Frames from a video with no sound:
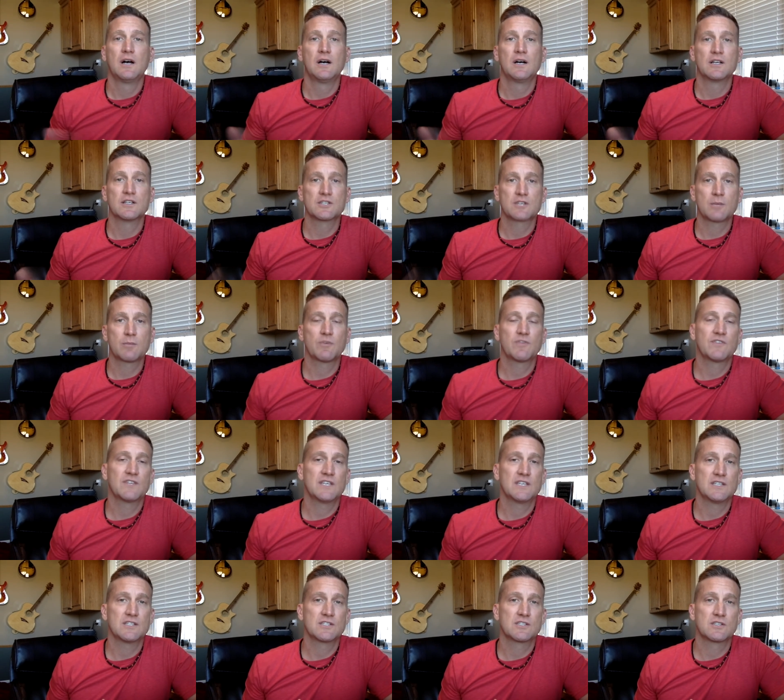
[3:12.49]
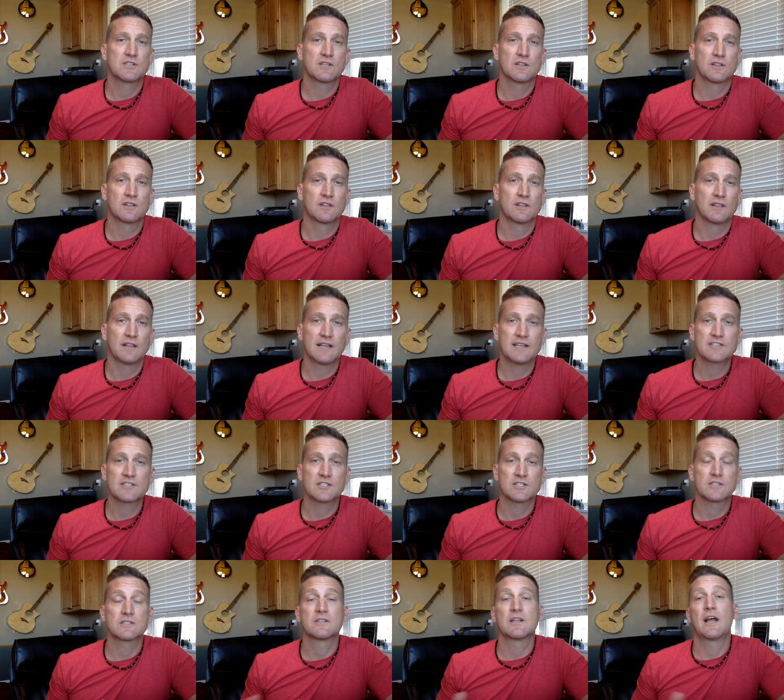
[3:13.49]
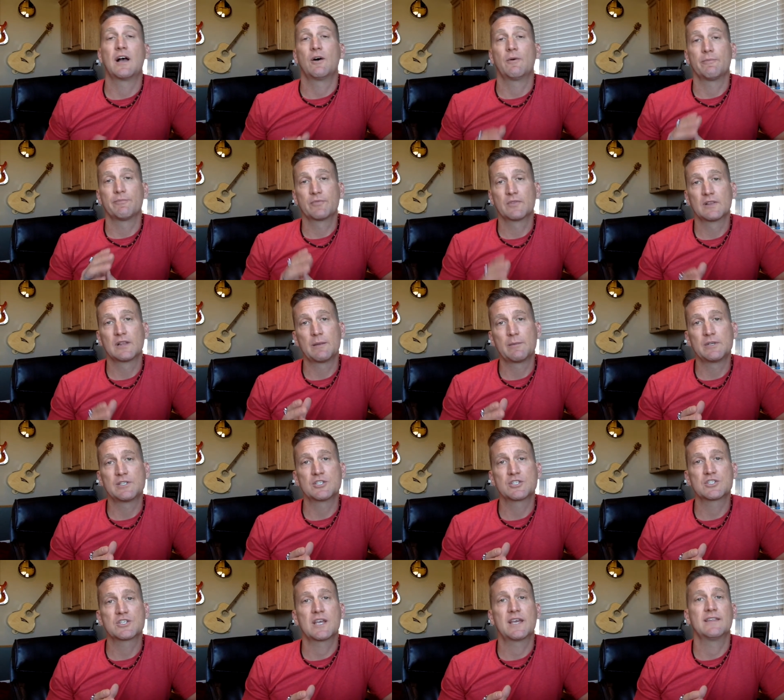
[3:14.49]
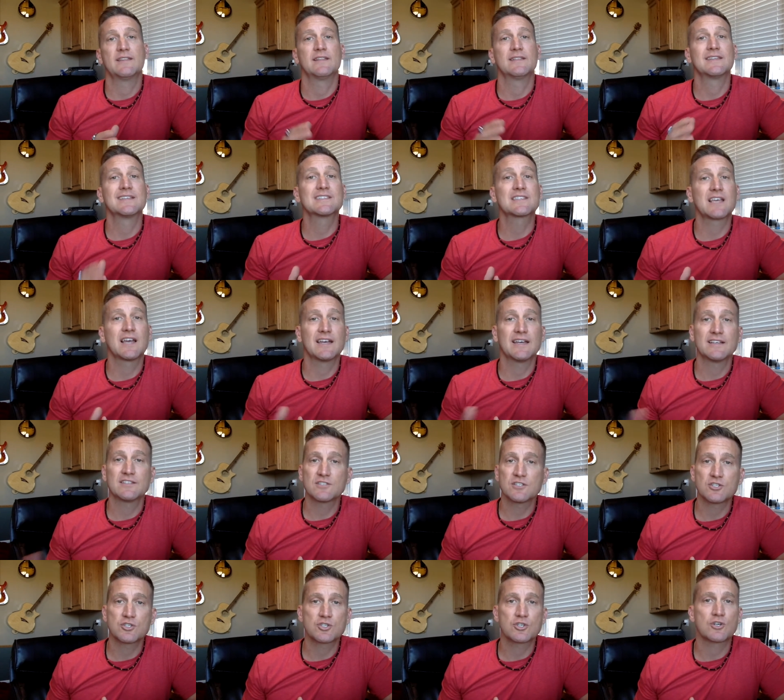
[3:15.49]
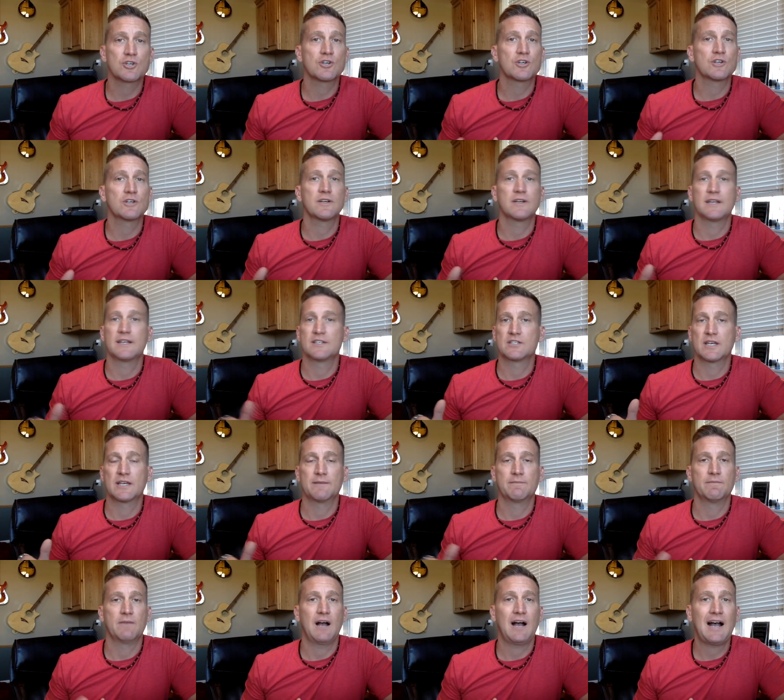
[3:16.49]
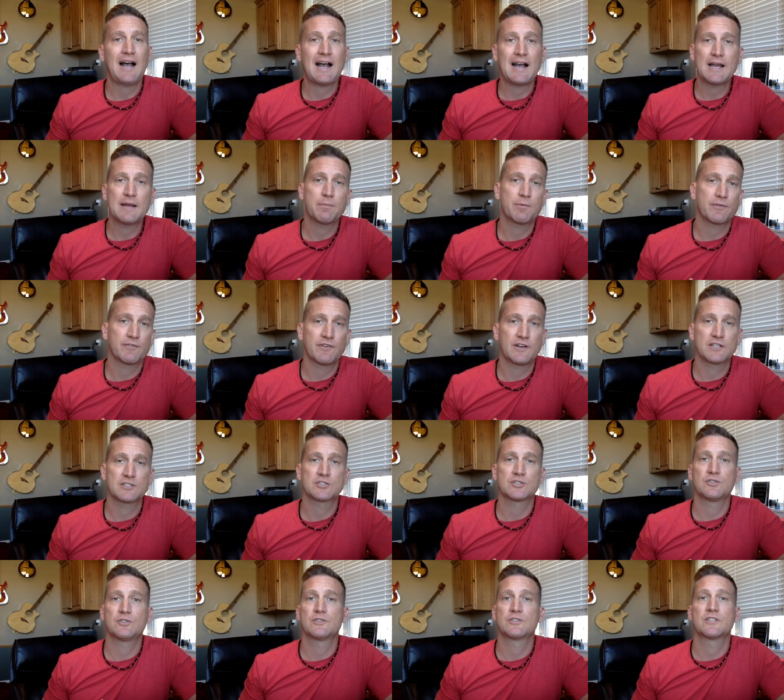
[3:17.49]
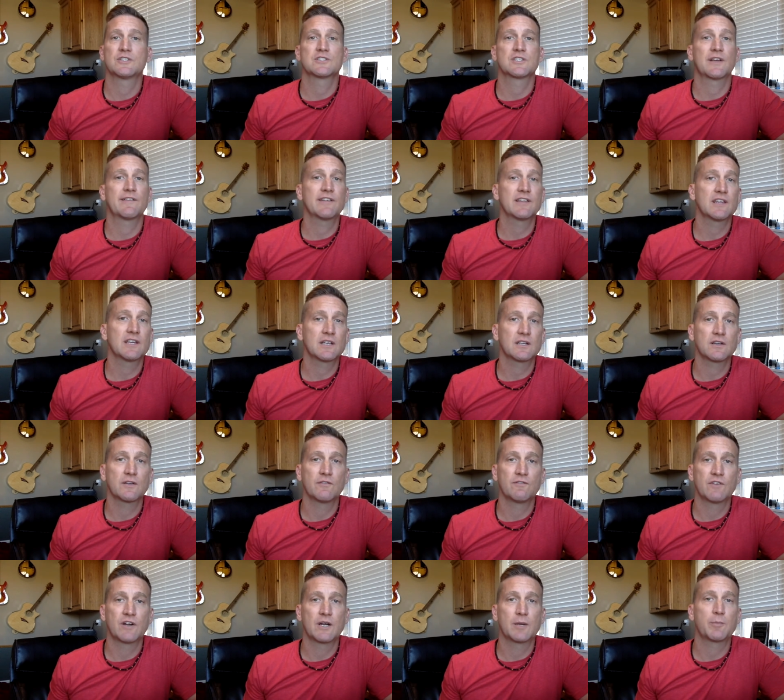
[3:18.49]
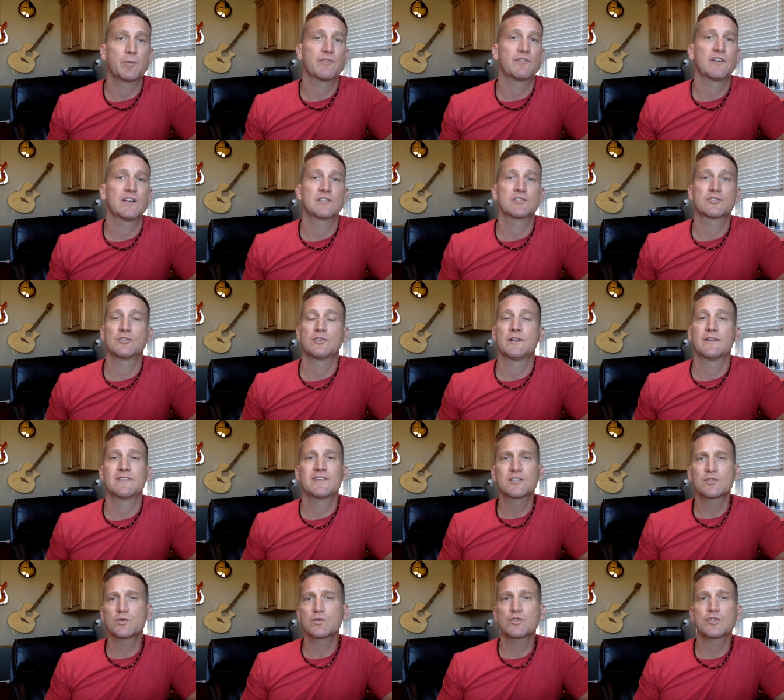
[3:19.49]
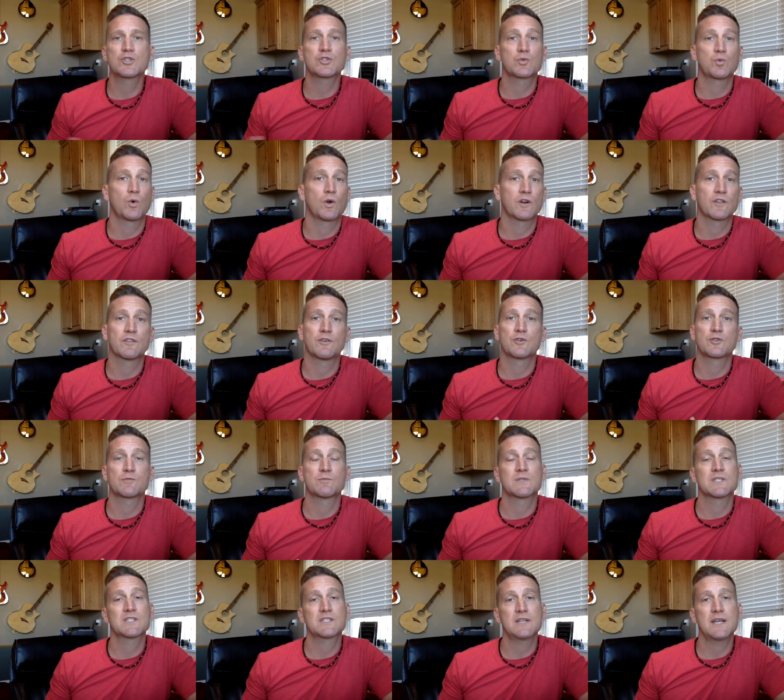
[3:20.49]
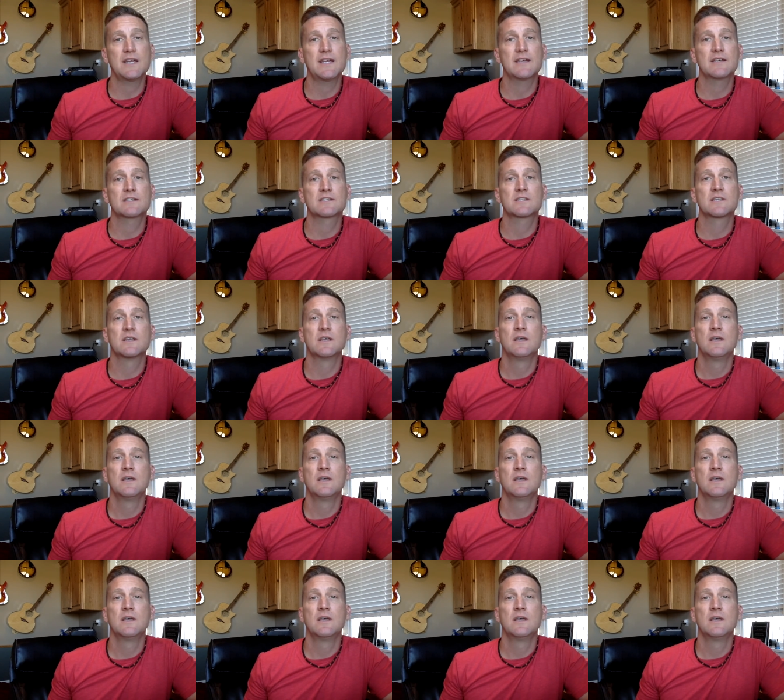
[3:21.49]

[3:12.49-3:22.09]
some of these lessons. Now, let me just say that this guy is insured. He's a high professional, does everything very professional. And this was just one of those mistakes